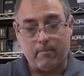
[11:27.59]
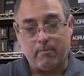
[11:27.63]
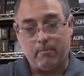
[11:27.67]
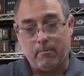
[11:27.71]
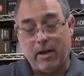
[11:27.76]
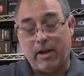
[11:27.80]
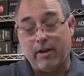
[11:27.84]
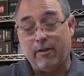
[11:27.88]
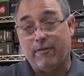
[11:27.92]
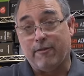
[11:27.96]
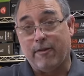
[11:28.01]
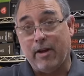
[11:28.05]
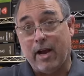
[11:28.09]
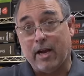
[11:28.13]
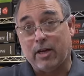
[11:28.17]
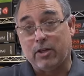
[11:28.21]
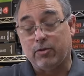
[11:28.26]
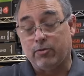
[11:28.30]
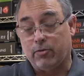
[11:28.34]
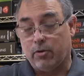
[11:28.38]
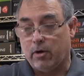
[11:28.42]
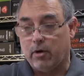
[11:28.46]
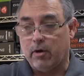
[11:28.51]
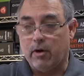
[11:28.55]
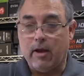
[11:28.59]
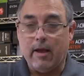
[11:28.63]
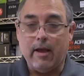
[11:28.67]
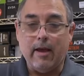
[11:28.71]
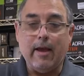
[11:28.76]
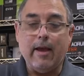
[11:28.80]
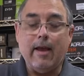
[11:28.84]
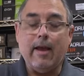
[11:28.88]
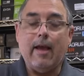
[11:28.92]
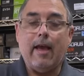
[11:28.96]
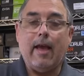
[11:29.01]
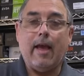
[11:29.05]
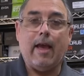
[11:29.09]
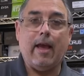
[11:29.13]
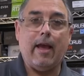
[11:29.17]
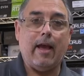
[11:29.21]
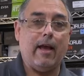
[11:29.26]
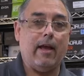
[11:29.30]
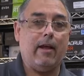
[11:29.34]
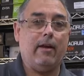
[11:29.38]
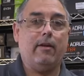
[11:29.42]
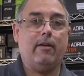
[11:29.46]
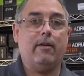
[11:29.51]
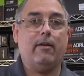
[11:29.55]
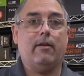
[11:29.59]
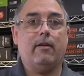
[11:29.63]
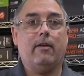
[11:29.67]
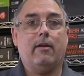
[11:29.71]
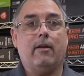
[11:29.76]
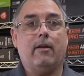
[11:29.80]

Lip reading: manufacturer, and